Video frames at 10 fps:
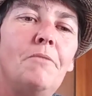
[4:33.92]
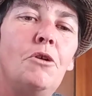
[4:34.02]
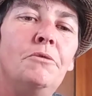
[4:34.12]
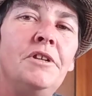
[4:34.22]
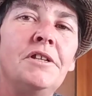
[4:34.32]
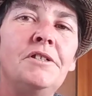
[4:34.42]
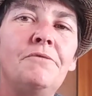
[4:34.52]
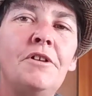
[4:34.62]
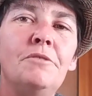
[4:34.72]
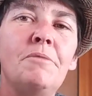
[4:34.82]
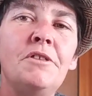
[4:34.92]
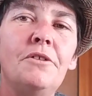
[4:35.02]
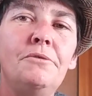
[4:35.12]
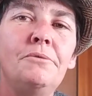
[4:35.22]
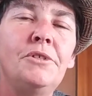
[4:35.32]
honing and developing
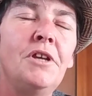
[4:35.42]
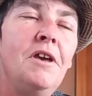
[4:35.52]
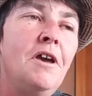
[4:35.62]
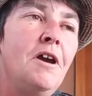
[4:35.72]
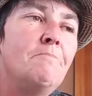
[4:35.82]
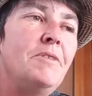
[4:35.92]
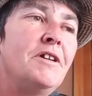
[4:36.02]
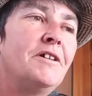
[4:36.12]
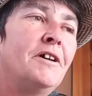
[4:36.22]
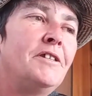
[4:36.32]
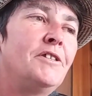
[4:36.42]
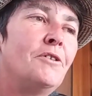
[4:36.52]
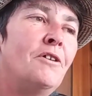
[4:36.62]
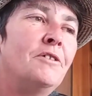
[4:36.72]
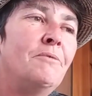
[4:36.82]
those, because
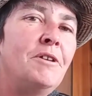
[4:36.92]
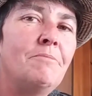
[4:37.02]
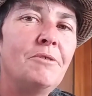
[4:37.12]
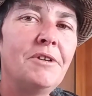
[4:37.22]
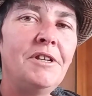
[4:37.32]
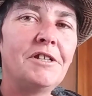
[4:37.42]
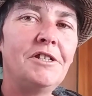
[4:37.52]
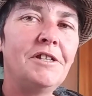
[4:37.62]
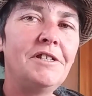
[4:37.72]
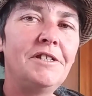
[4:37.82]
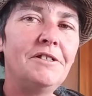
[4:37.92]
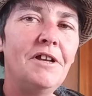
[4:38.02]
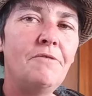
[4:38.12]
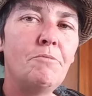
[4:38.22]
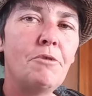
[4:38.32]
on Rainbow Connection, I still
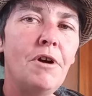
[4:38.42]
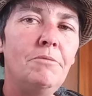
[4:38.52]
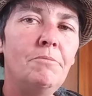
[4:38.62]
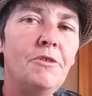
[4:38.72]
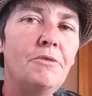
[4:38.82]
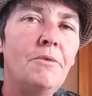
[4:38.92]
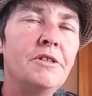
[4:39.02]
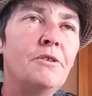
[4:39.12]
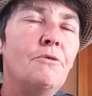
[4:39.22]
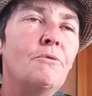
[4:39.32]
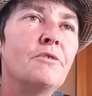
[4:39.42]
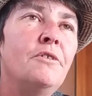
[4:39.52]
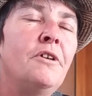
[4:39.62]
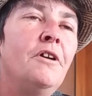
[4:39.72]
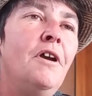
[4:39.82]
have a problem with one
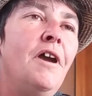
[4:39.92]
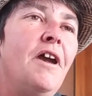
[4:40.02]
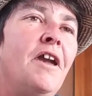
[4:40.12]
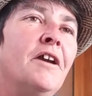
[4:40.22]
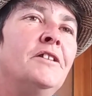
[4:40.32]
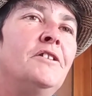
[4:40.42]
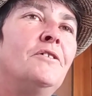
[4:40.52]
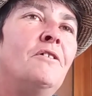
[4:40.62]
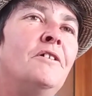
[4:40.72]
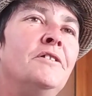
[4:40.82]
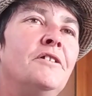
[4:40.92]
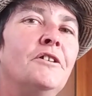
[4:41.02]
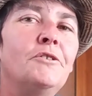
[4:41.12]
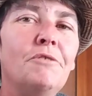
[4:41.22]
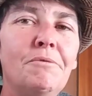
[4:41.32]
chord, and on
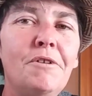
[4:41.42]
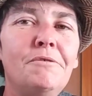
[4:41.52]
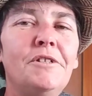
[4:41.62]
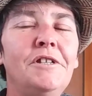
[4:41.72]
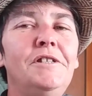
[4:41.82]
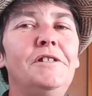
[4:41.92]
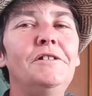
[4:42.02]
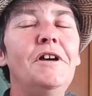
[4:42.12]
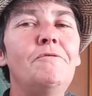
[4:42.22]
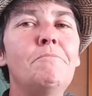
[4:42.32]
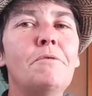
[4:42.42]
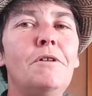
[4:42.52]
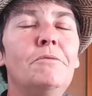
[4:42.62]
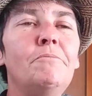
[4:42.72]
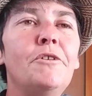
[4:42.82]
Country Roads, I still have a
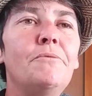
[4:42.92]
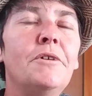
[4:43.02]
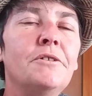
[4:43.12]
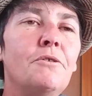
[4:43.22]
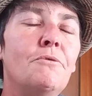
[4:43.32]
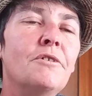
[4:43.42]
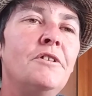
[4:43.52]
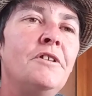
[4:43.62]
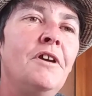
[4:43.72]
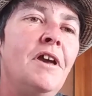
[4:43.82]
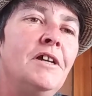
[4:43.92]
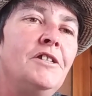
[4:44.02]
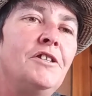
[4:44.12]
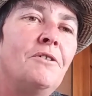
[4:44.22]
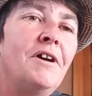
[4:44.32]
problem with one chord.
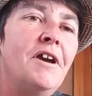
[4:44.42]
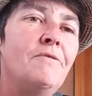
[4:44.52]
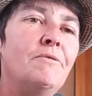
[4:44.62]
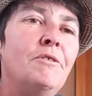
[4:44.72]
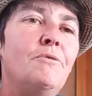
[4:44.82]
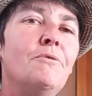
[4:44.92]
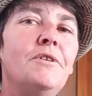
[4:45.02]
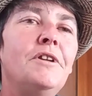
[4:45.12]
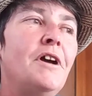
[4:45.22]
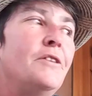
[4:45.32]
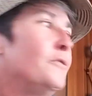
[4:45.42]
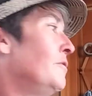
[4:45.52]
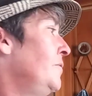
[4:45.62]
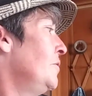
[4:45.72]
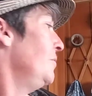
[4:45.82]
So I haven't recorded either
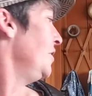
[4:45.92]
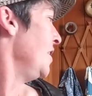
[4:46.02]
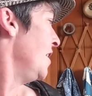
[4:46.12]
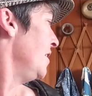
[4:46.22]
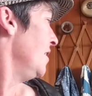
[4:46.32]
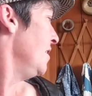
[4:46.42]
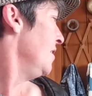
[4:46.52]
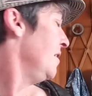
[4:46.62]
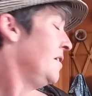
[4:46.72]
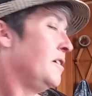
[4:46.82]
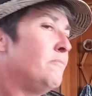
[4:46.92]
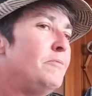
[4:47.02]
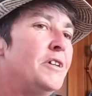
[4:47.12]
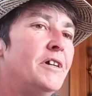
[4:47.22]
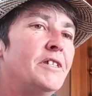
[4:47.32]
of those yet,
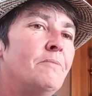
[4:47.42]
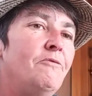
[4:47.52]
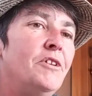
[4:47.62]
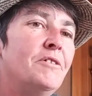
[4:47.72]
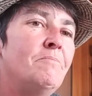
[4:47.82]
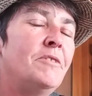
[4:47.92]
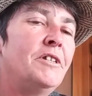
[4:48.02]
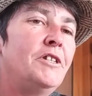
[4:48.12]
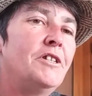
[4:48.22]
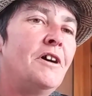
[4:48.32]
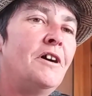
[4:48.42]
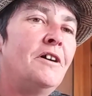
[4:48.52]
because I'm very much